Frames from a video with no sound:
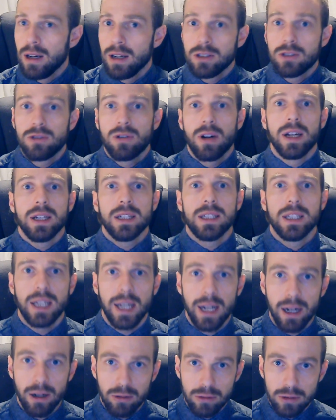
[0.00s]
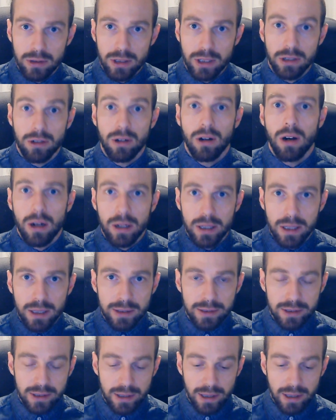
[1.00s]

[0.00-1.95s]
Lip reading: trying to get out to your audience,